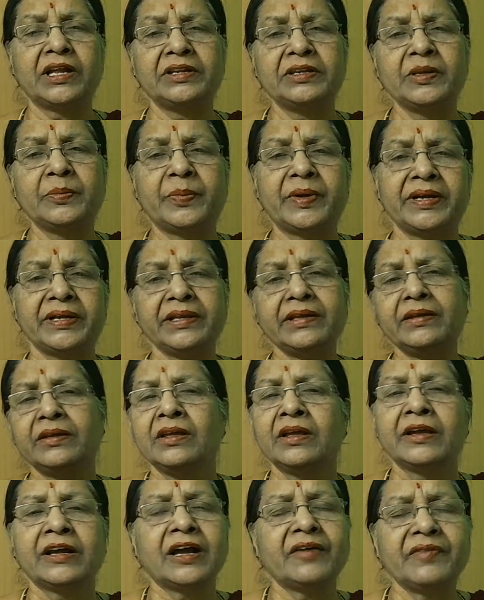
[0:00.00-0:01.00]
anni padi
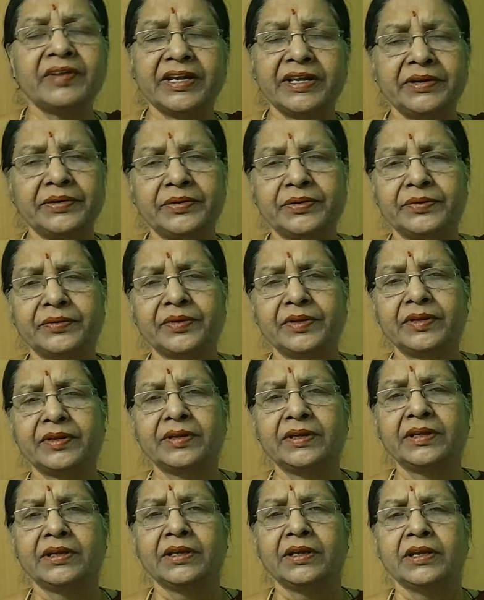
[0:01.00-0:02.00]
cover ayi untundi.
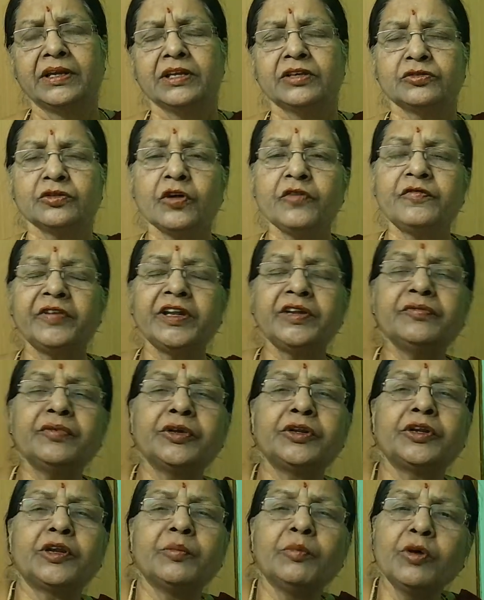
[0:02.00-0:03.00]
So when
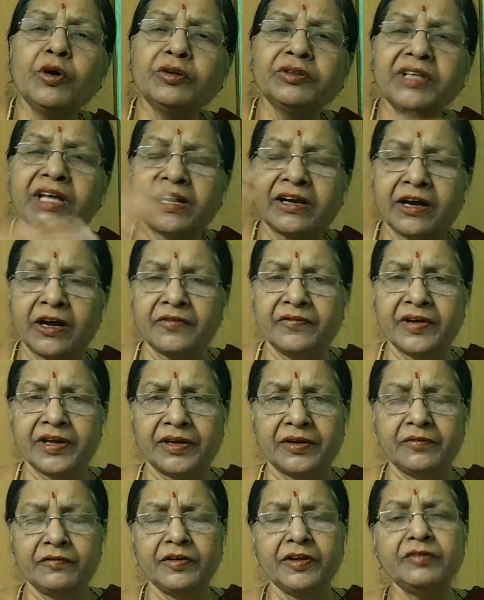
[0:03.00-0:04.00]
we remove the
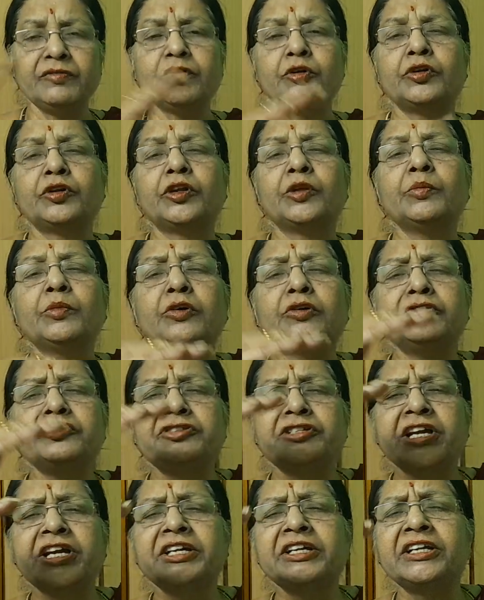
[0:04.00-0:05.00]
cover, when you remove
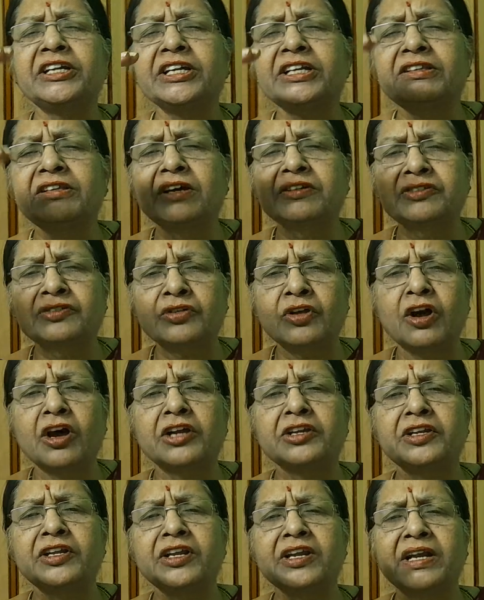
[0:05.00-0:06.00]
gently the
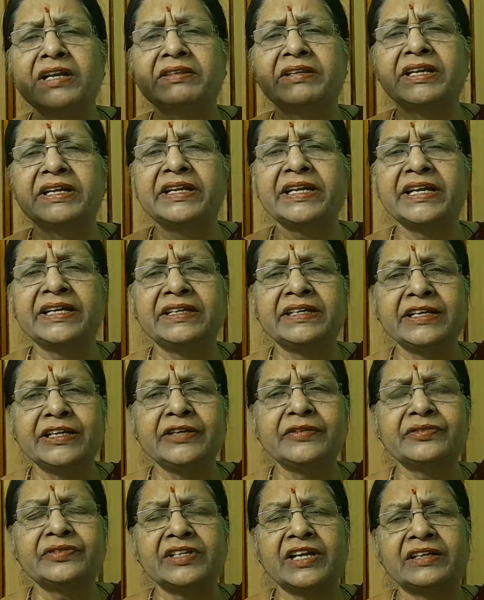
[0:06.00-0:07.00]
soil and the dead
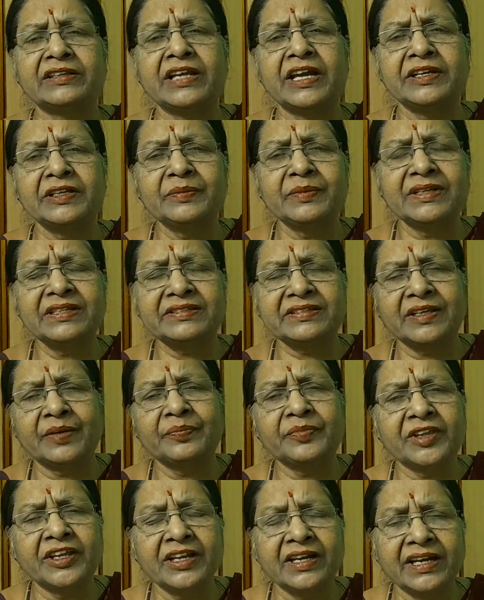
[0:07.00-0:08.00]
leaves or the animals,
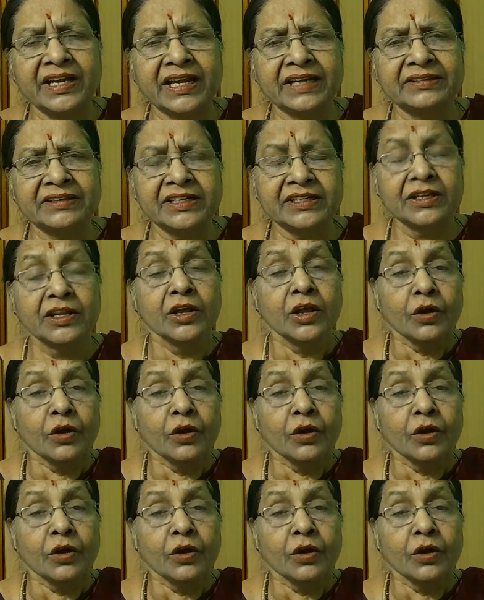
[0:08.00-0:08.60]
something like that,